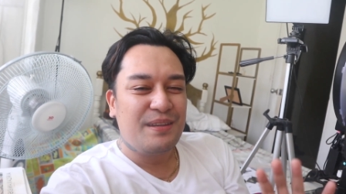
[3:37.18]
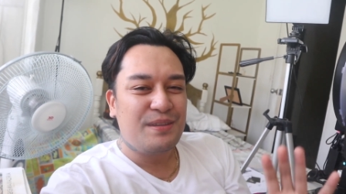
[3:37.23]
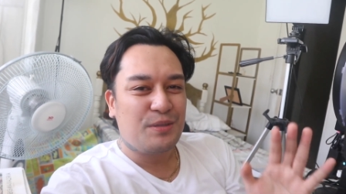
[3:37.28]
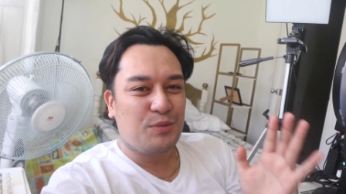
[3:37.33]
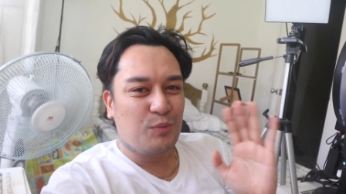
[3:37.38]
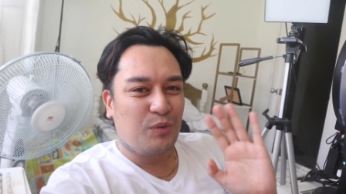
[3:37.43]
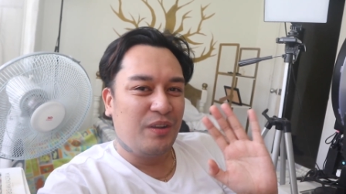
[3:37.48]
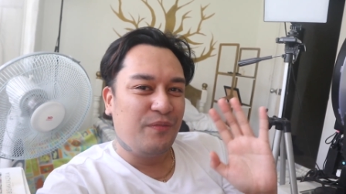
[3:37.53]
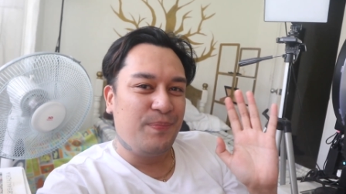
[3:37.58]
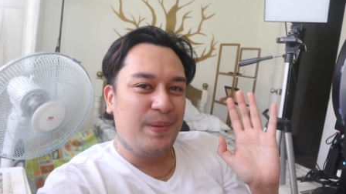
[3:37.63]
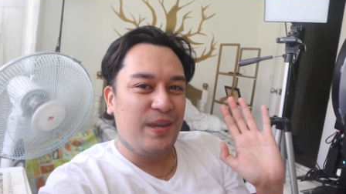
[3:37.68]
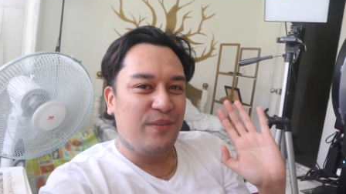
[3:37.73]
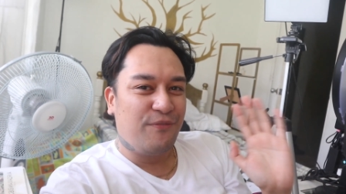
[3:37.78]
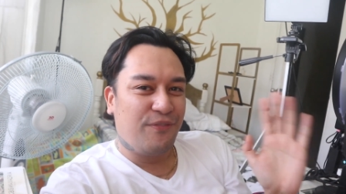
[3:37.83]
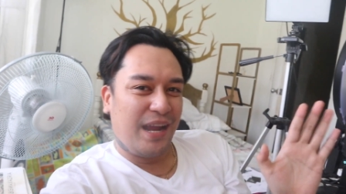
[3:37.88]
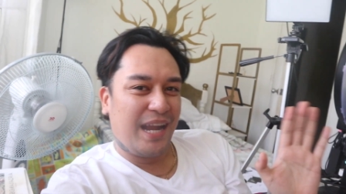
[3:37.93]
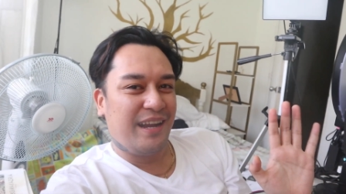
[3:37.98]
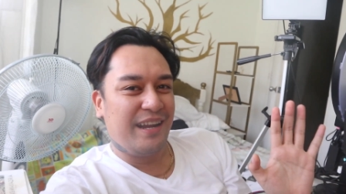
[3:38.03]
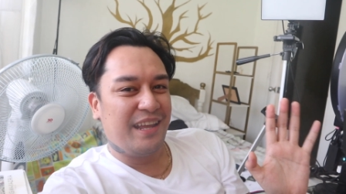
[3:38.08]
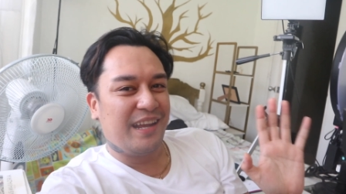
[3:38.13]
This will be
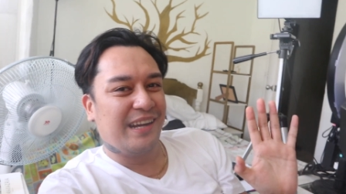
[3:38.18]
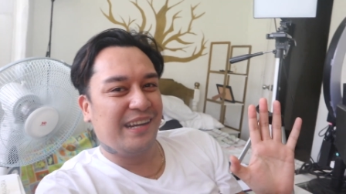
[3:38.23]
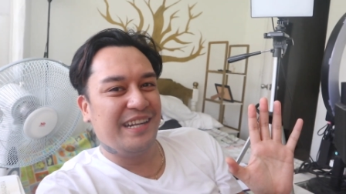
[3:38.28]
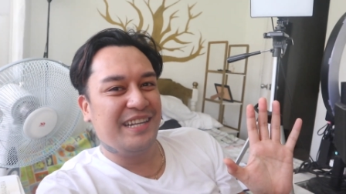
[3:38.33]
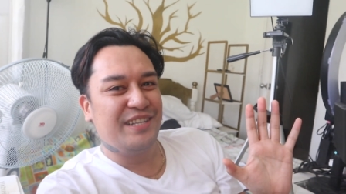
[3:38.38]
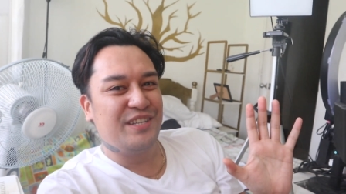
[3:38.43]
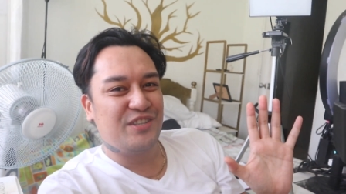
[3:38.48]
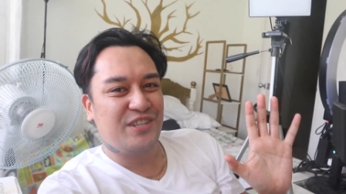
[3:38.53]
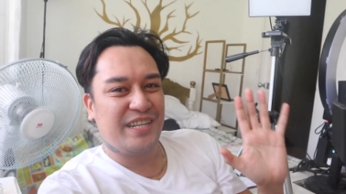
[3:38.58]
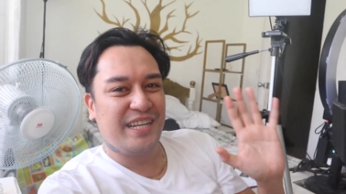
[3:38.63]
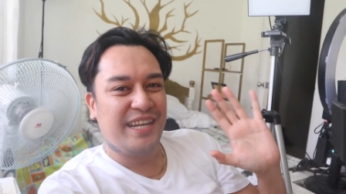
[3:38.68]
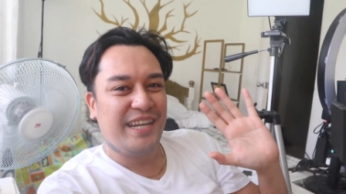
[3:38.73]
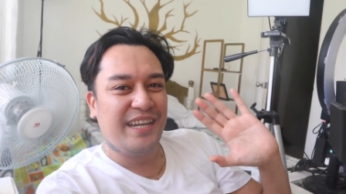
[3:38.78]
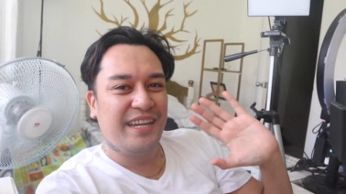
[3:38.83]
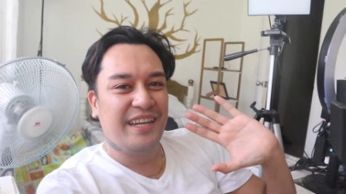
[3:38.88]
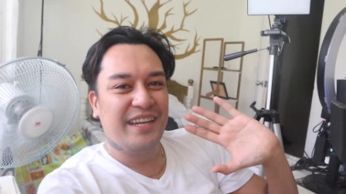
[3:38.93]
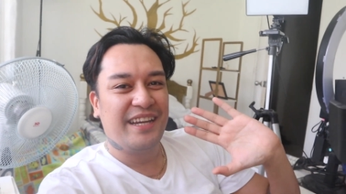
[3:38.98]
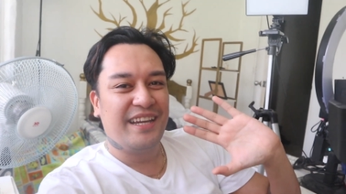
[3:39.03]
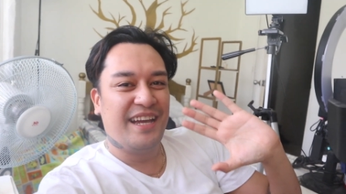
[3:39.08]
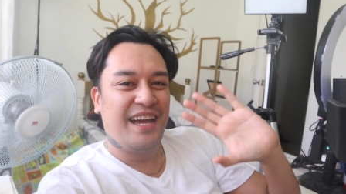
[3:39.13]
very
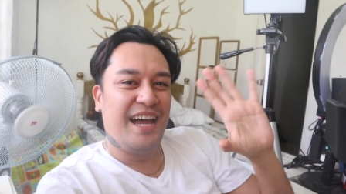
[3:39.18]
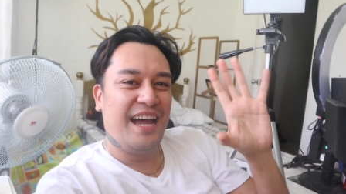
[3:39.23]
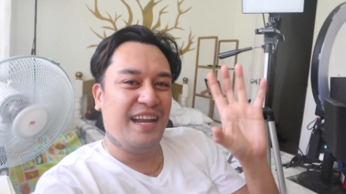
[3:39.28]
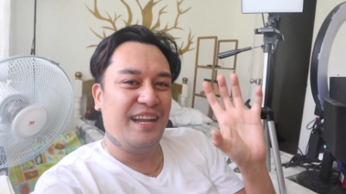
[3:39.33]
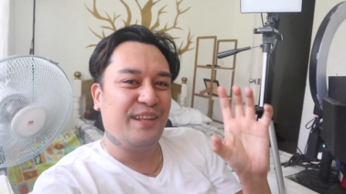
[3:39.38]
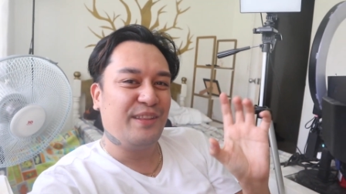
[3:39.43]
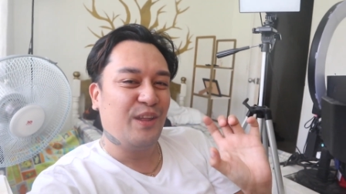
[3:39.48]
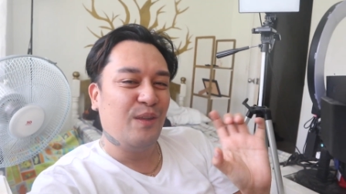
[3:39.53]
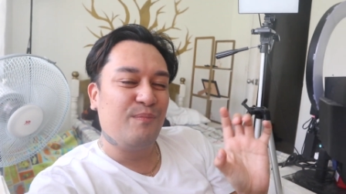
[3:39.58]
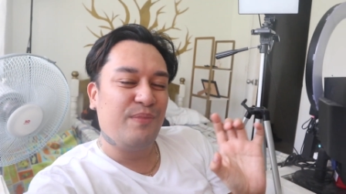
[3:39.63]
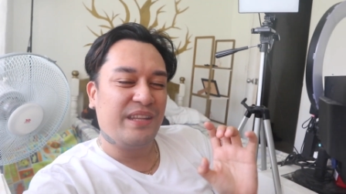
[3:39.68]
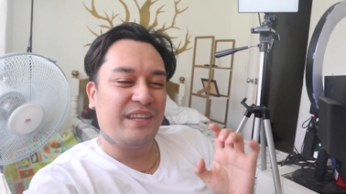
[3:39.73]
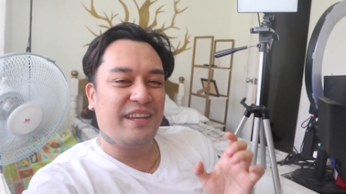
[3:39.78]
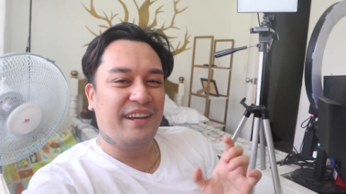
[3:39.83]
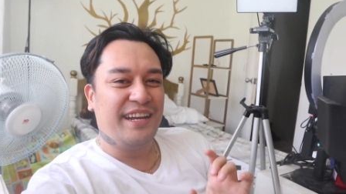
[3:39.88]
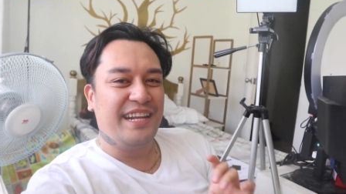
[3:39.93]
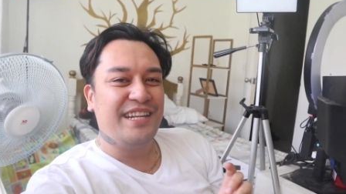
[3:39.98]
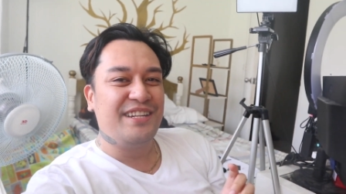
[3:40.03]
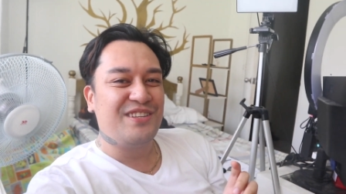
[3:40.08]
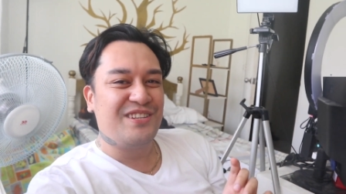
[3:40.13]
cringy, a little bit
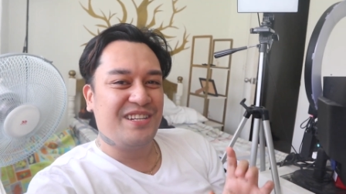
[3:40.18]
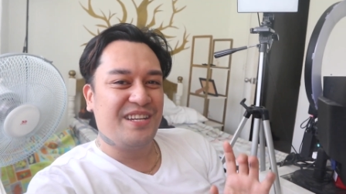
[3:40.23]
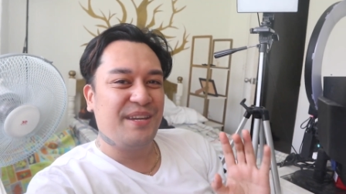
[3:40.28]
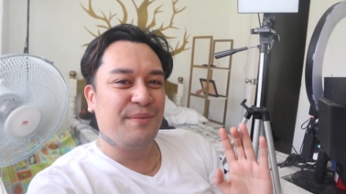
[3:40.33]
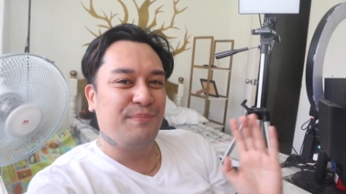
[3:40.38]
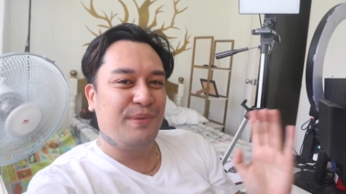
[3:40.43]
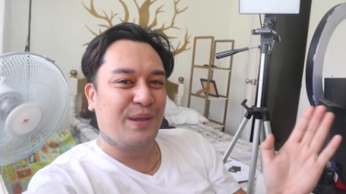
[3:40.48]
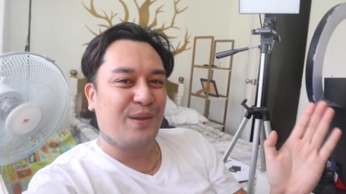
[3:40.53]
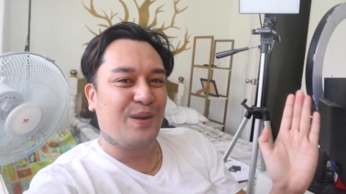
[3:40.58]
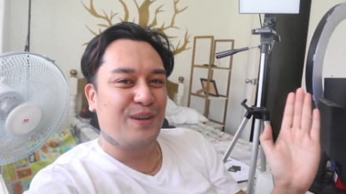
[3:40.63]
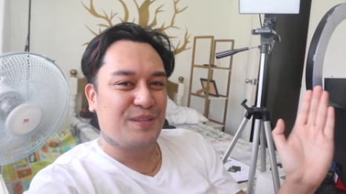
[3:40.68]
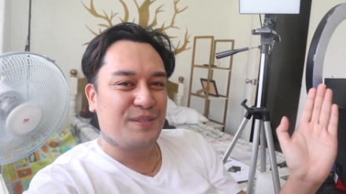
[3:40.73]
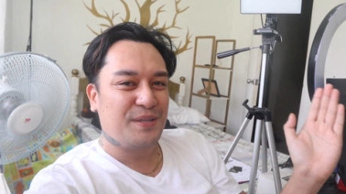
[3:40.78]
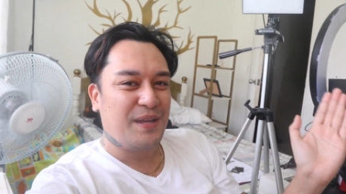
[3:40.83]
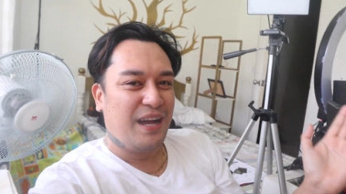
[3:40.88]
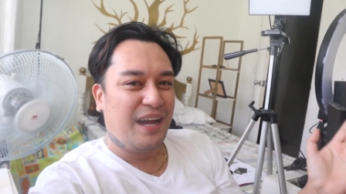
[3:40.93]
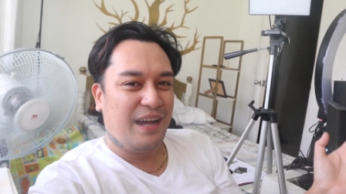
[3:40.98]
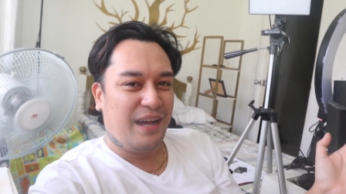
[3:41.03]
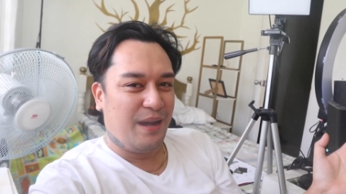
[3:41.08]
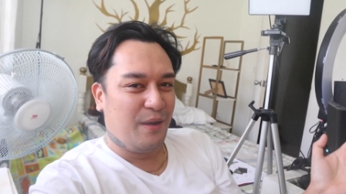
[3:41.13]
cringy, because
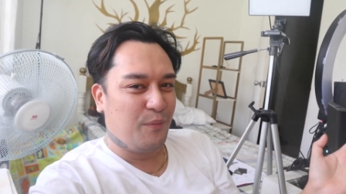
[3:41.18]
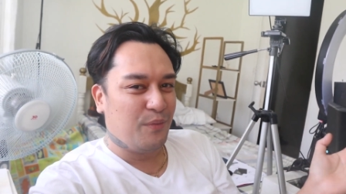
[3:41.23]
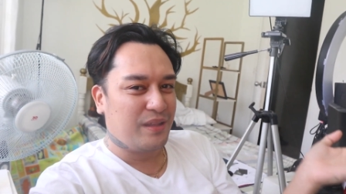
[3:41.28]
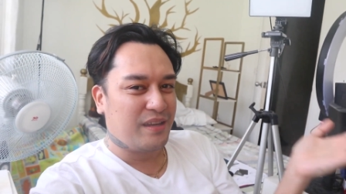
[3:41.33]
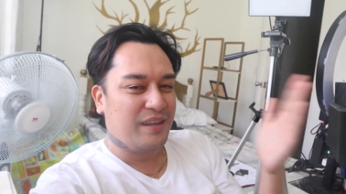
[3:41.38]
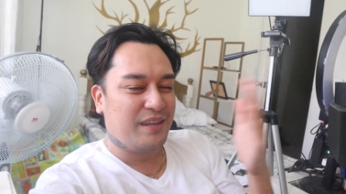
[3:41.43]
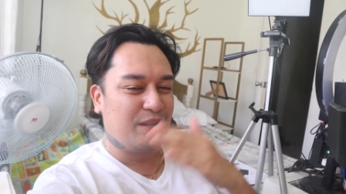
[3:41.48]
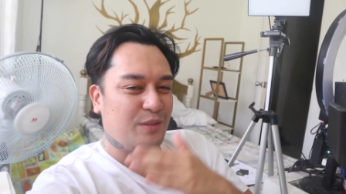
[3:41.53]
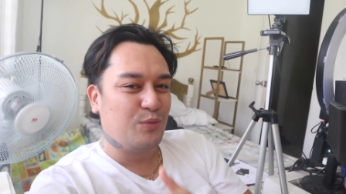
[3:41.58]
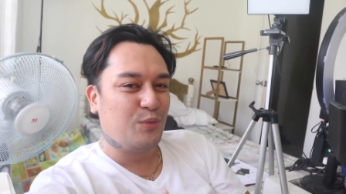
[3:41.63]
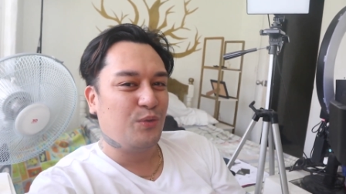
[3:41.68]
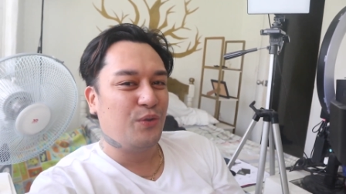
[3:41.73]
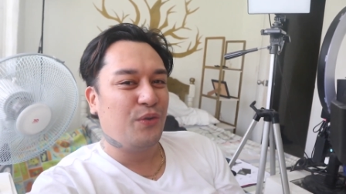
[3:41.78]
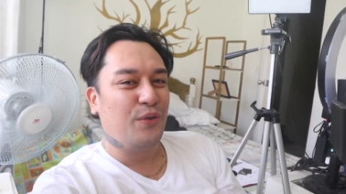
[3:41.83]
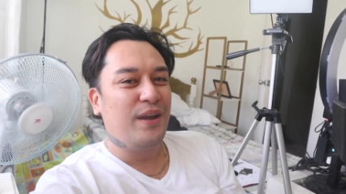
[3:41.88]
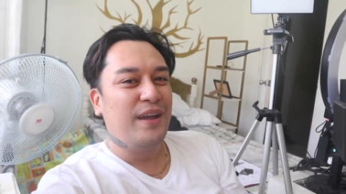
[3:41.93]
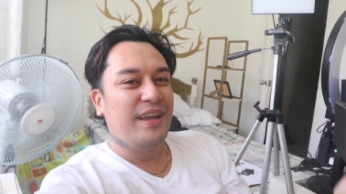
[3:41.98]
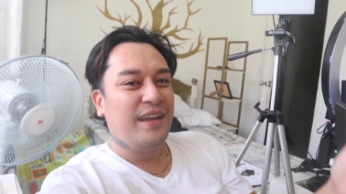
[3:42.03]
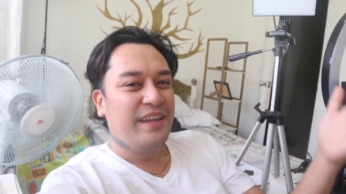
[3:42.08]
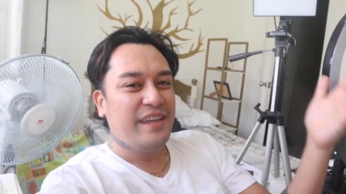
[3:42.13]
we're gonna
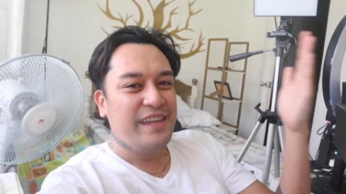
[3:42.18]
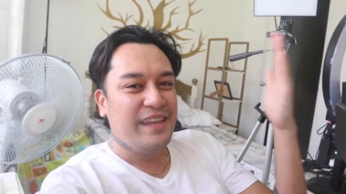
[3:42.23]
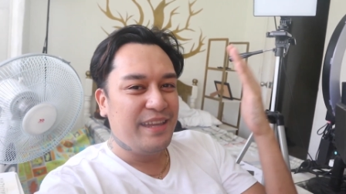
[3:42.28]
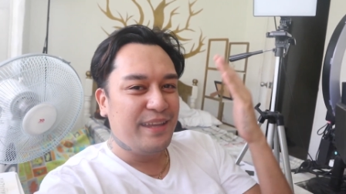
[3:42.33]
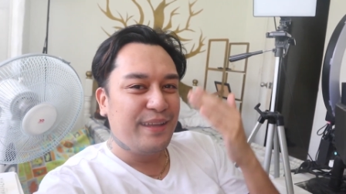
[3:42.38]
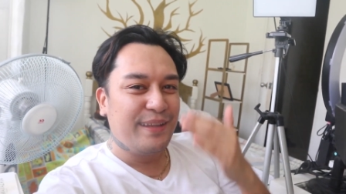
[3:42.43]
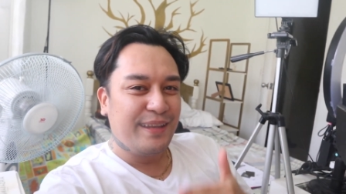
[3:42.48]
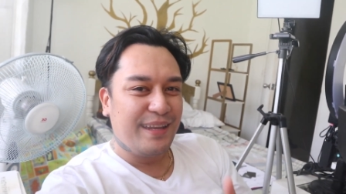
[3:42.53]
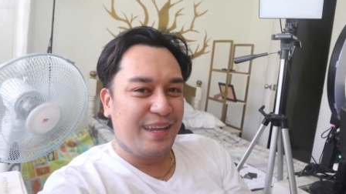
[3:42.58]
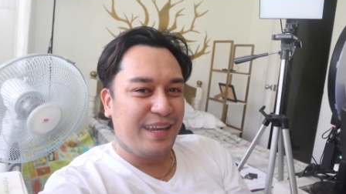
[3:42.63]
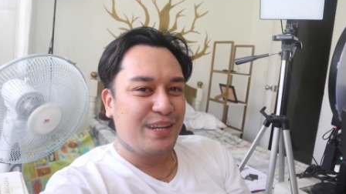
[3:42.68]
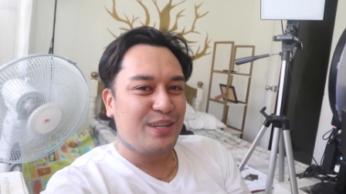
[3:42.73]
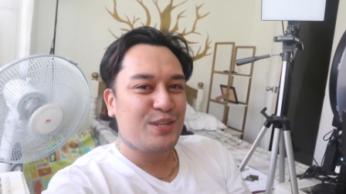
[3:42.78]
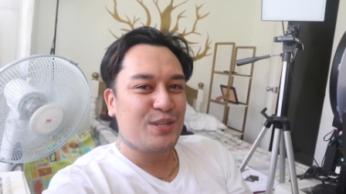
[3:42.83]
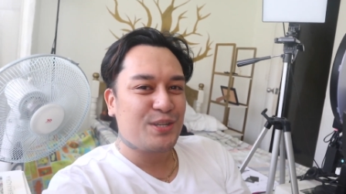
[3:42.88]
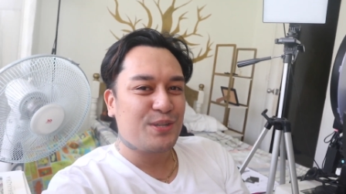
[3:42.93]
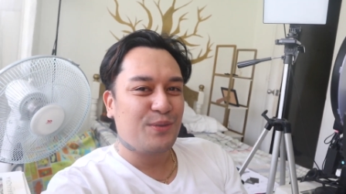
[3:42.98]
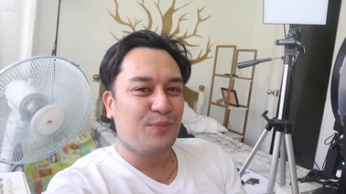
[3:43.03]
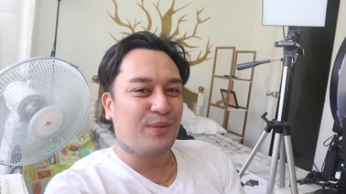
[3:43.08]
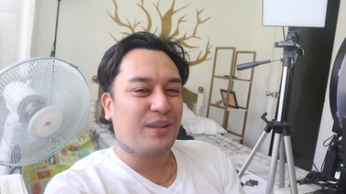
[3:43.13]
do
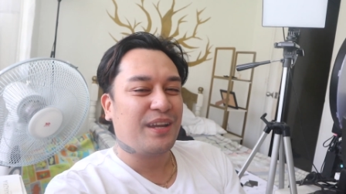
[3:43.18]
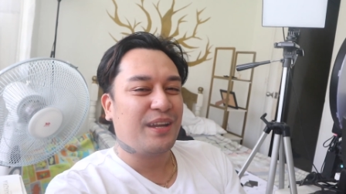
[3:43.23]
English